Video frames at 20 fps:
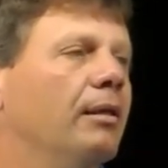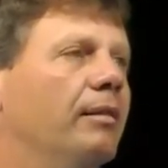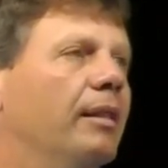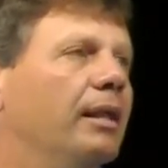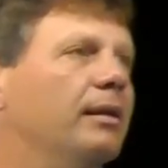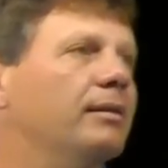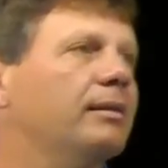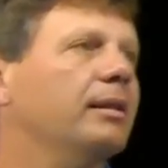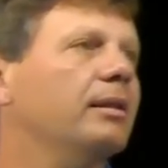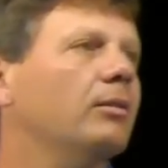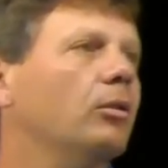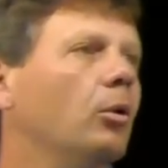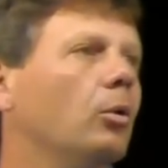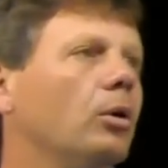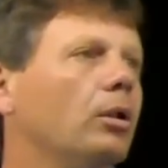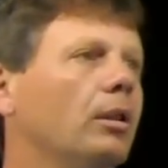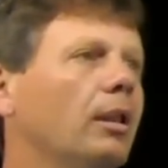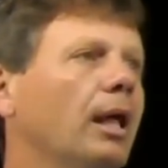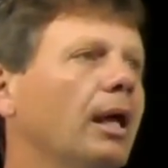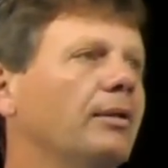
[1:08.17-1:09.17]
that
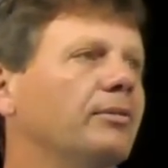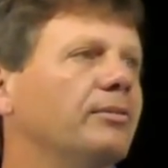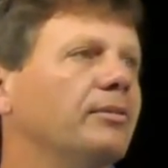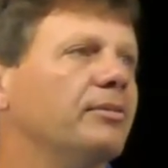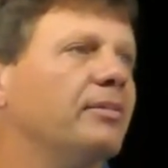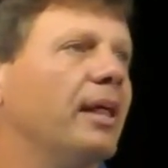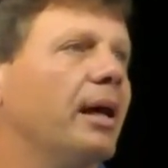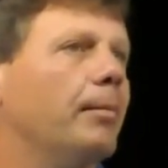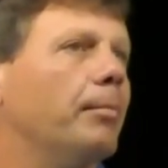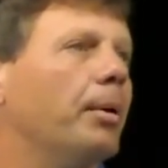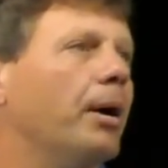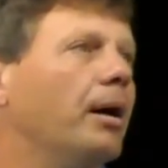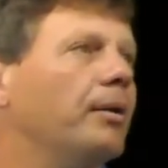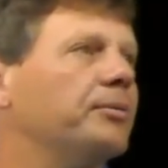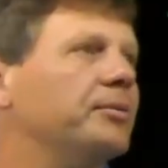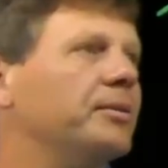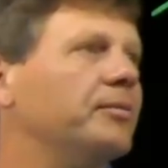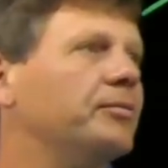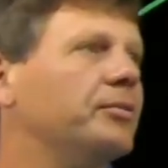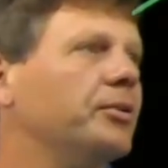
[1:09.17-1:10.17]
delocalizes that
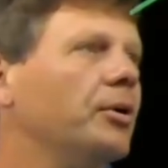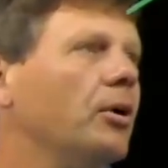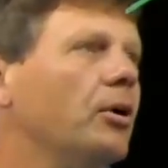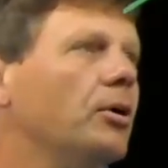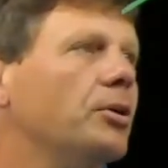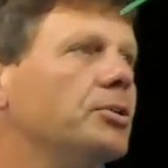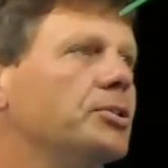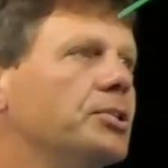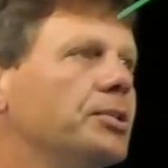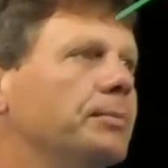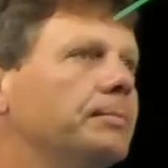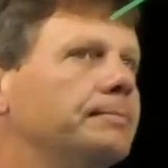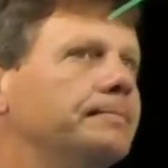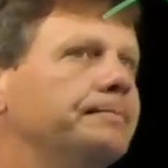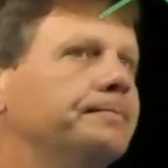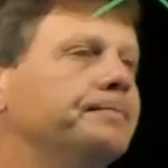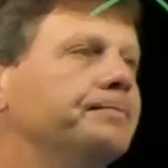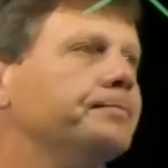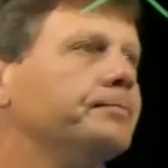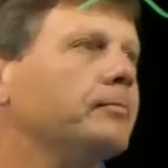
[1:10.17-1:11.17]
positive charge
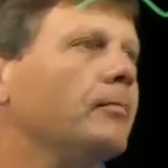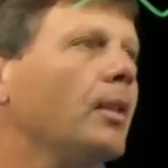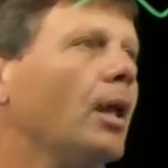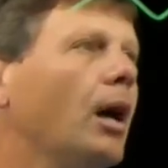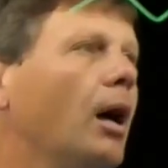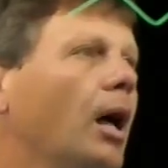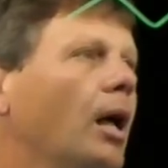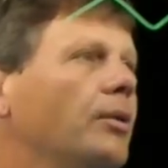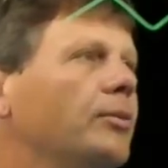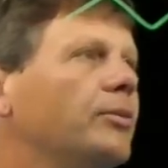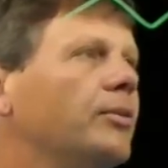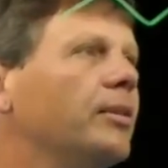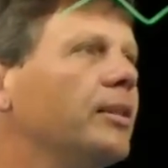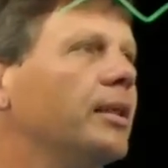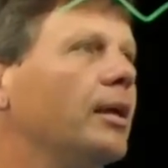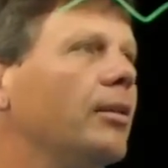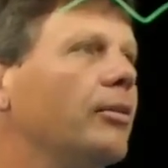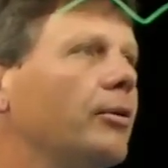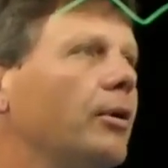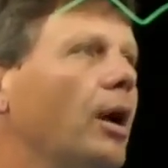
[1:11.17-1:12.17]
onto
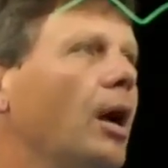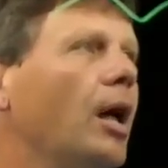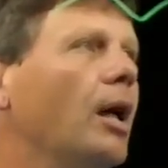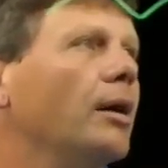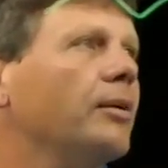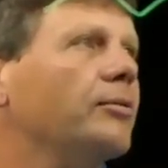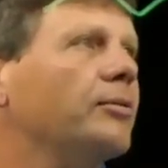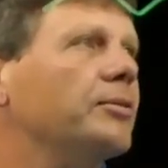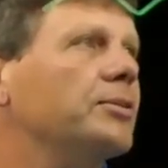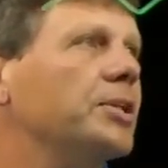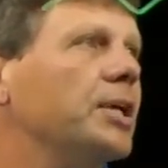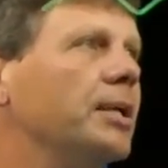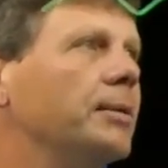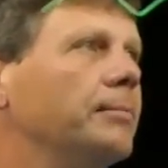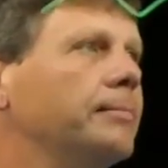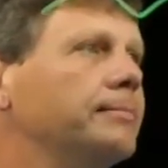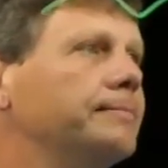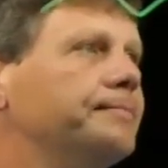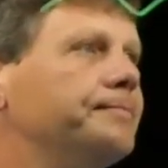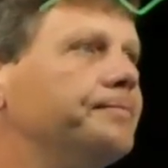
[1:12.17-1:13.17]
the other
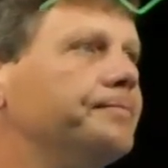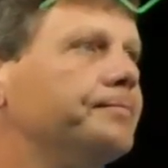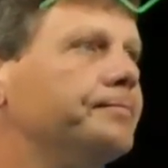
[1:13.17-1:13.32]
oxygen.